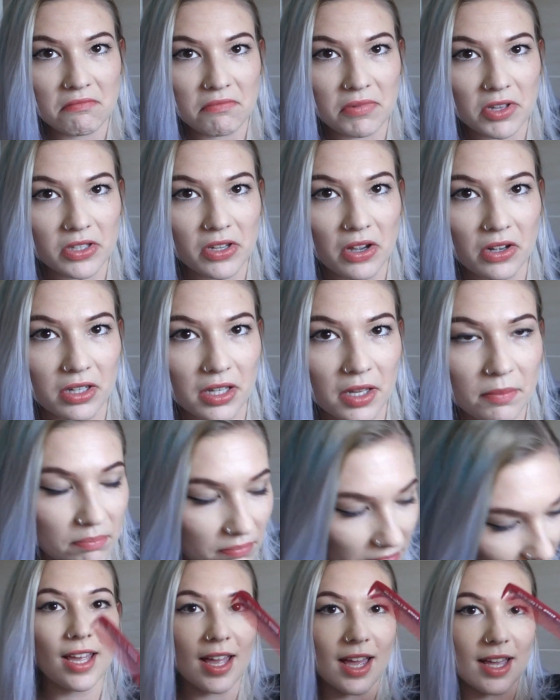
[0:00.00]
Bulldog clip?
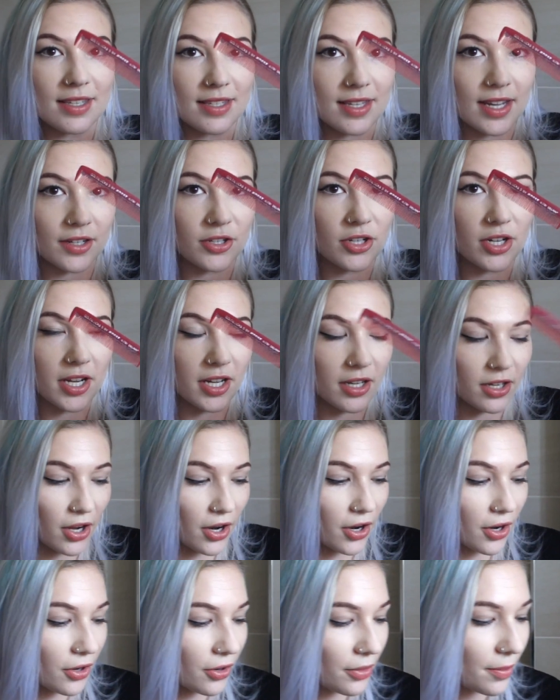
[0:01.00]
A sectioning
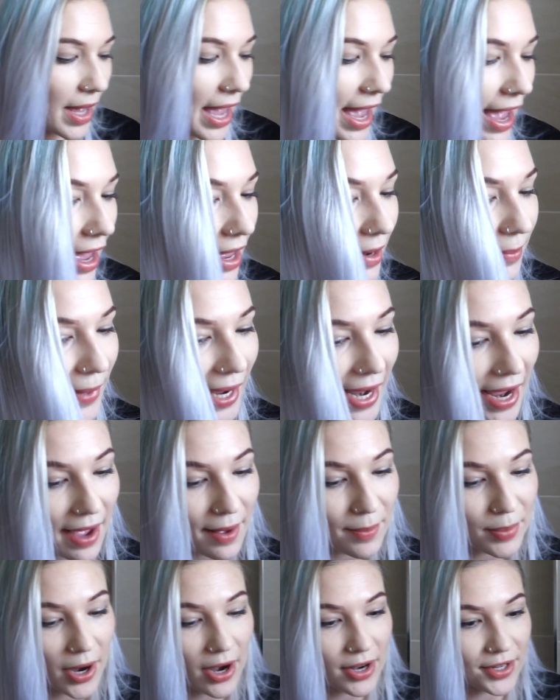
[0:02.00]
comb and my
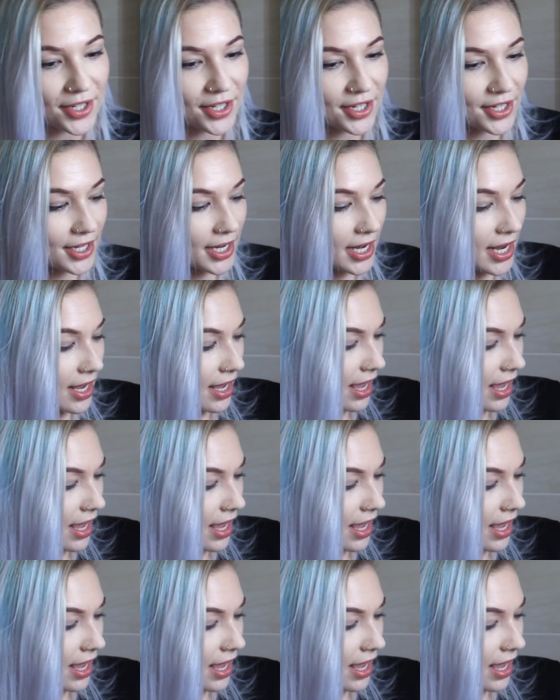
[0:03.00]
hairbrush.